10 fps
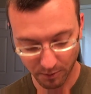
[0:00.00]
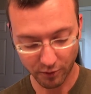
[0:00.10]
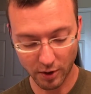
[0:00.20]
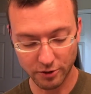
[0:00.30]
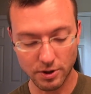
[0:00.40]

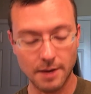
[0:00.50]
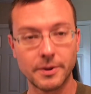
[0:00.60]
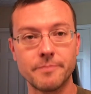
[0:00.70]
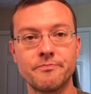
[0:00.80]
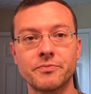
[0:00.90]
before I drop
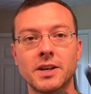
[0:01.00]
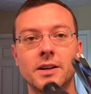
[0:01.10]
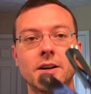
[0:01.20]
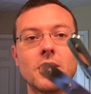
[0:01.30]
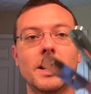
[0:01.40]
it.
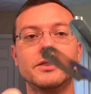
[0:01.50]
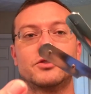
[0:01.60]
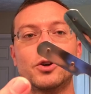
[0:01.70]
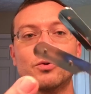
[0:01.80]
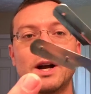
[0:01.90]
All right,
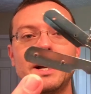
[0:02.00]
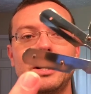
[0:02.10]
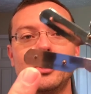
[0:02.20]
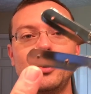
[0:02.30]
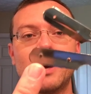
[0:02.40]
so right
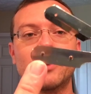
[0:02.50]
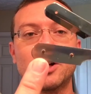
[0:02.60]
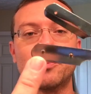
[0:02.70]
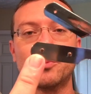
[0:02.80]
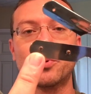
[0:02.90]
here you have a
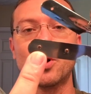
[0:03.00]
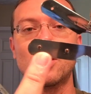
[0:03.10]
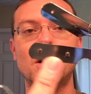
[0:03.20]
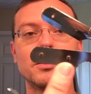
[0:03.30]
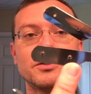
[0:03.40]
couple
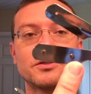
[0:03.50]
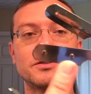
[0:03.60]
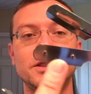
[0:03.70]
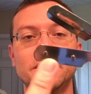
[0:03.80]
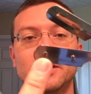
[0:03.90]
prongs
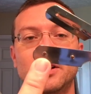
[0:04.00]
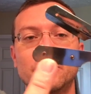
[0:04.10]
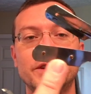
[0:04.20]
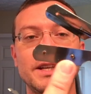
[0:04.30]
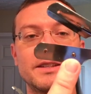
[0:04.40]

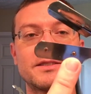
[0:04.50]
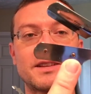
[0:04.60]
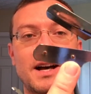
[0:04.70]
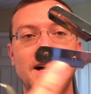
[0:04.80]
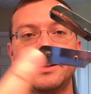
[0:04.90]
on the
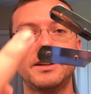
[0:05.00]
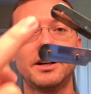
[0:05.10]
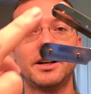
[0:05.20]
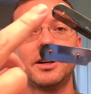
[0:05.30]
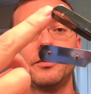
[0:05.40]
inside
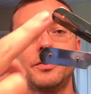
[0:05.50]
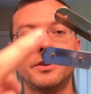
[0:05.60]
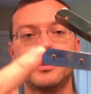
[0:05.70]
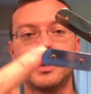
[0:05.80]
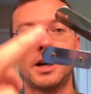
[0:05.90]
of
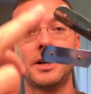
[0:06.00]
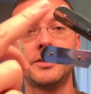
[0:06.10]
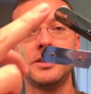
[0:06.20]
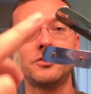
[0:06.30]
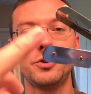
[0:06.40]

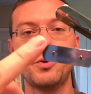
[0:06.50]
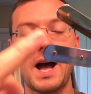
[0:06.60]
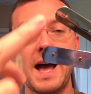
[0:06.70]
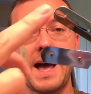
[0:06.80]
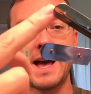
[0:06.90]
these two
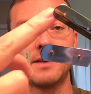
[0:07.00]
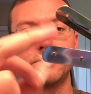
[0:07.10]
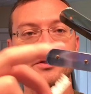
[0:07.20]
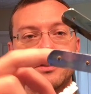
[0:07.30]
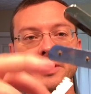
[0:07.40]

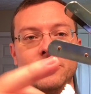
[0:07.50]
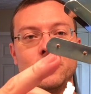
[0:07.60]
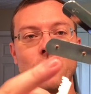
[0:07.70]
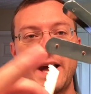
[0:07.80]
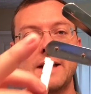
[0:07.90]
halves. These
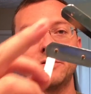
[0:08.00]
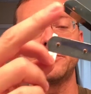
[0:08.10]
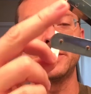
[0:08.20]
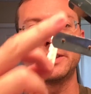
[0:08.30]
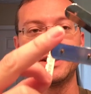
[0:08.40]
two halves
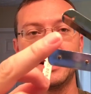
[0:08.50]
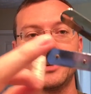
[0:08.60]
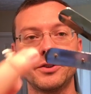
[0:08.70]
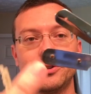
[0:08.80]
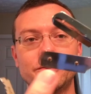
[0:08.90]
fit
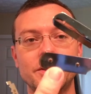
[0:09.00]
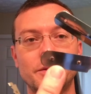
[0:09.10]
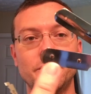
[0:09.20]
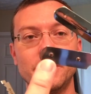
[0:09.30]
together. You see